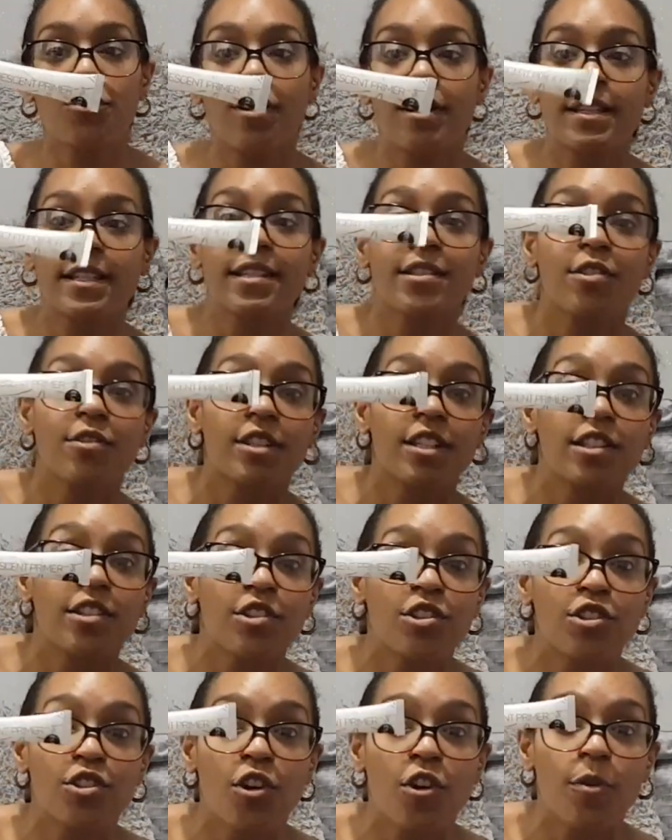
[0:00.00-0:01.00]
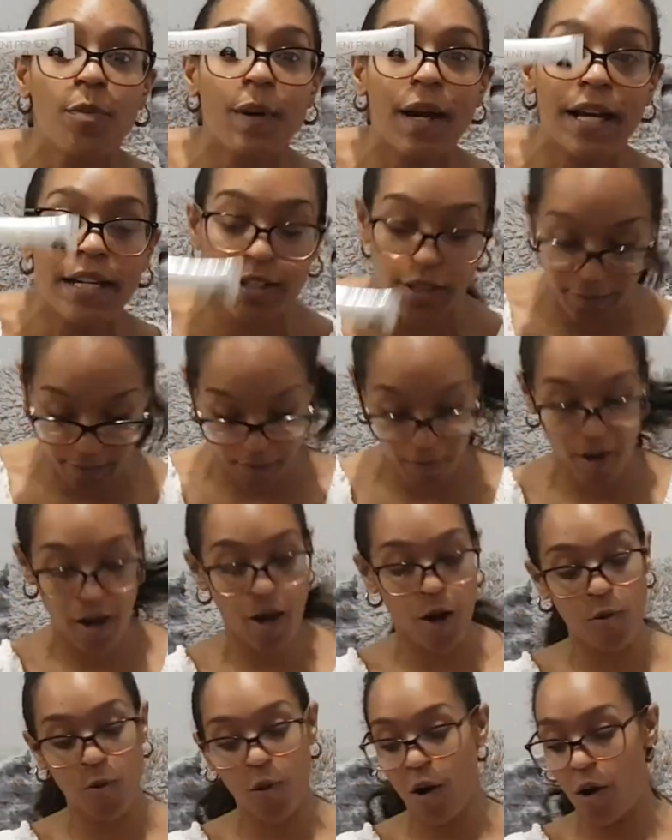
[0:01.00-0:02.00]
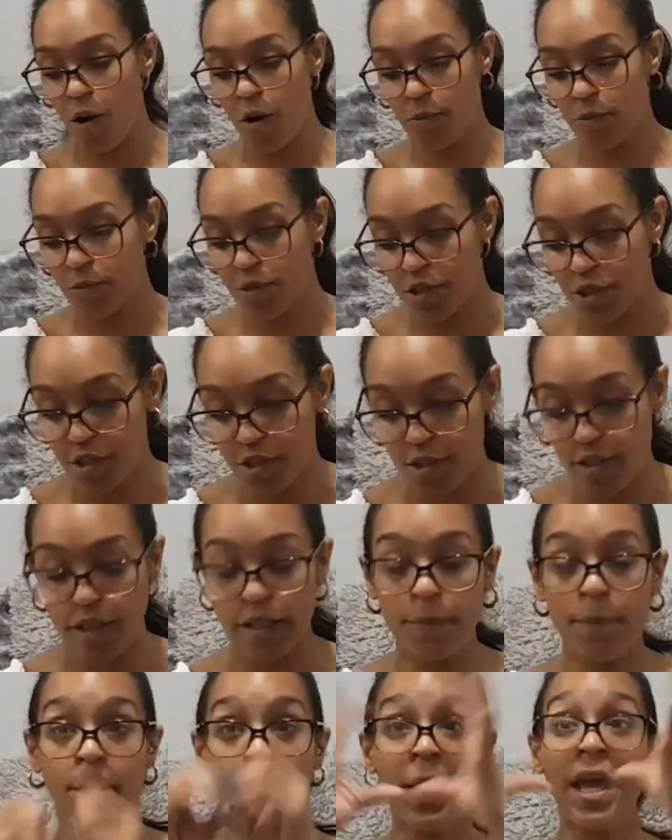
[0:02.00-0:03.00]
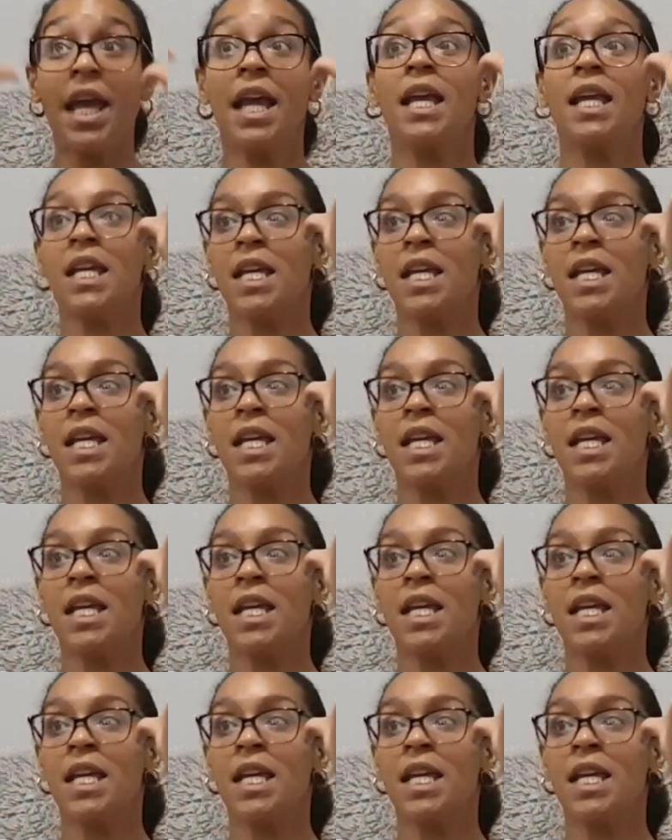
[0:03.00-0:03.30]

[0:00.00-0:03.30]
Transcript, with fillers: I tried this on in the shop and my whole arm was just like ping